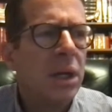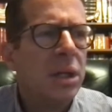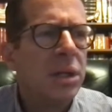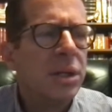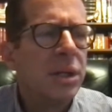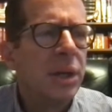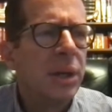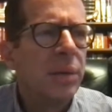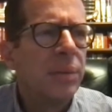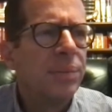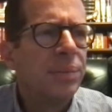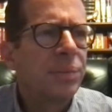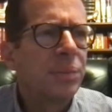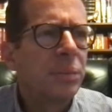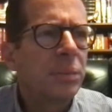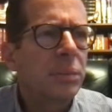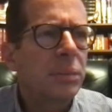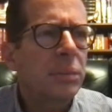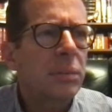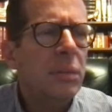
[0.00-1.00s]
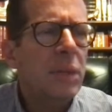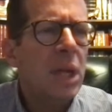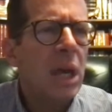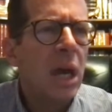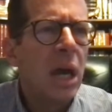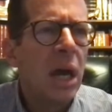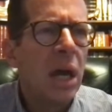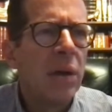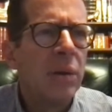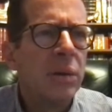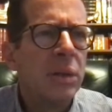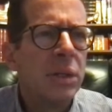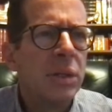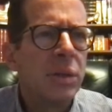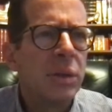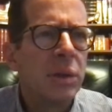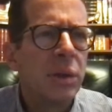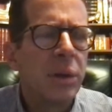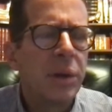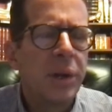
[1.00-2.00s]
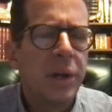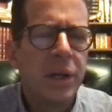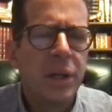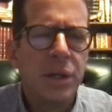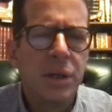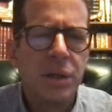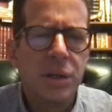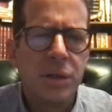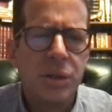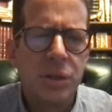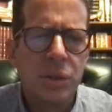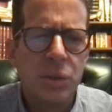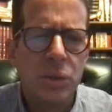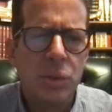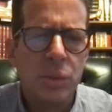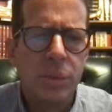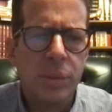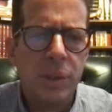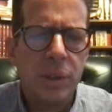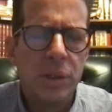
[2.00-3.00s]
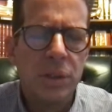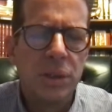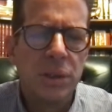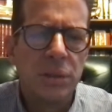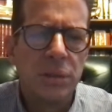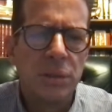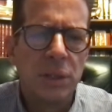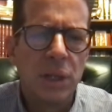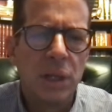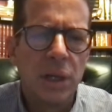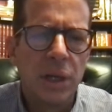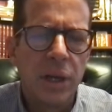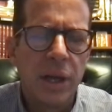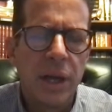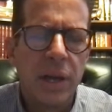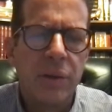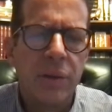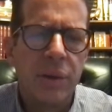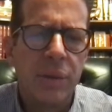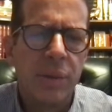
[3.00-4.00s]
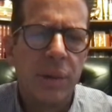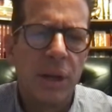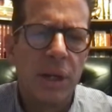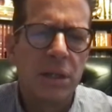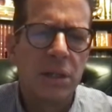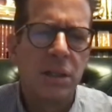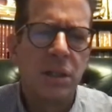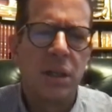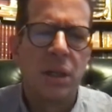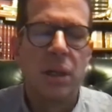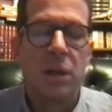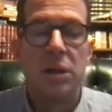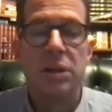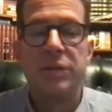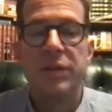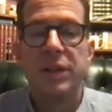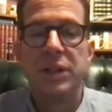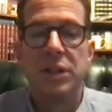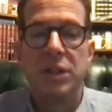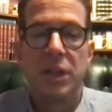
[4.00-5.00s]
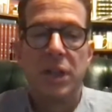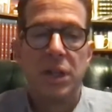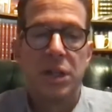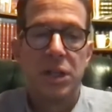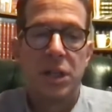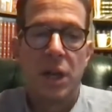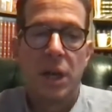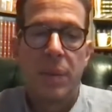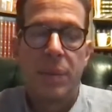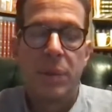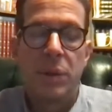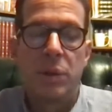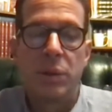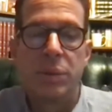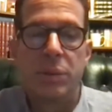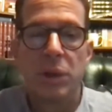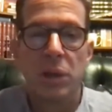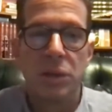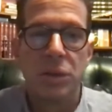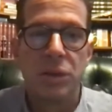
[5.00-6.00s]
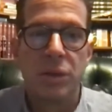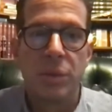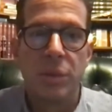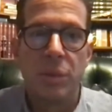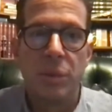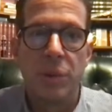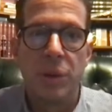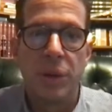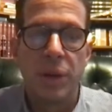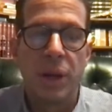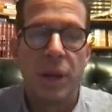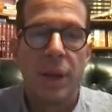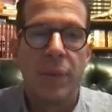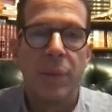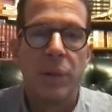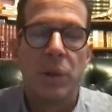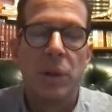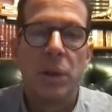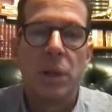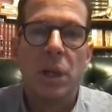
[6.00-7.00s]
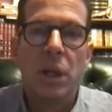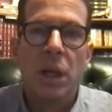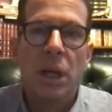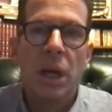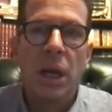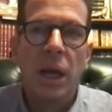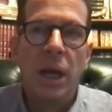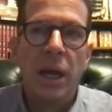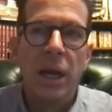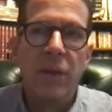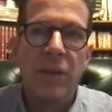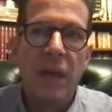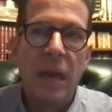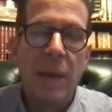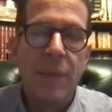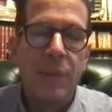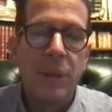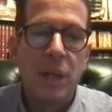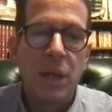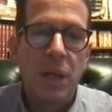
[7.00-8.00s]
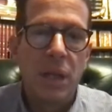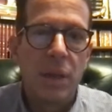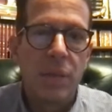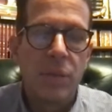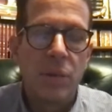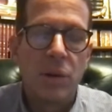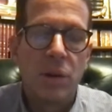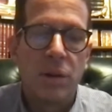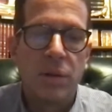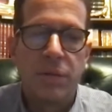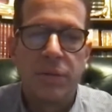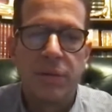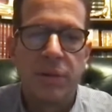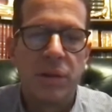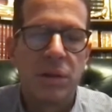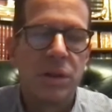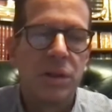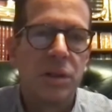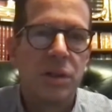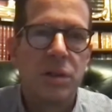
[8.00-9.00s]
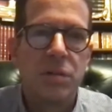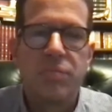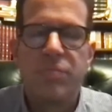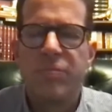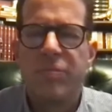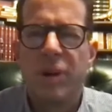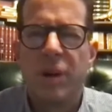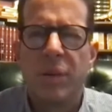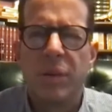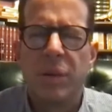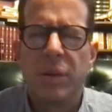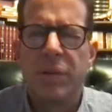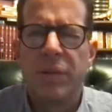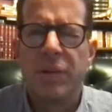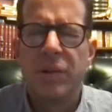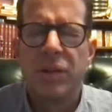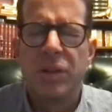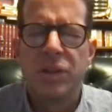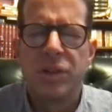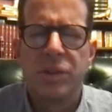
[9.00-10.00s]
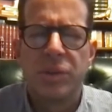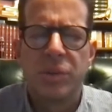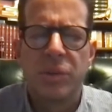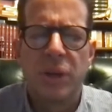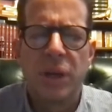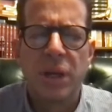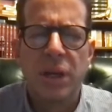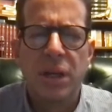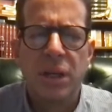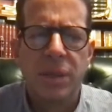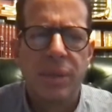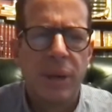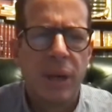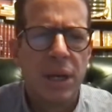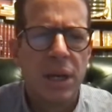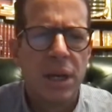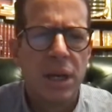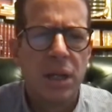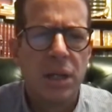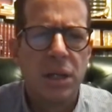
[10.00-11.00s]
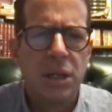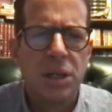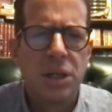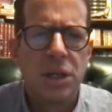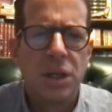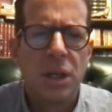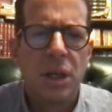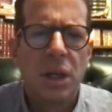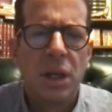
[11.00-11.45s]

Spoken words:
So I was recruited in to build and run an equity practice at a large venture debt shop, a group called Triple Point Capital. And that became one of the probably first 3, to my knowledge,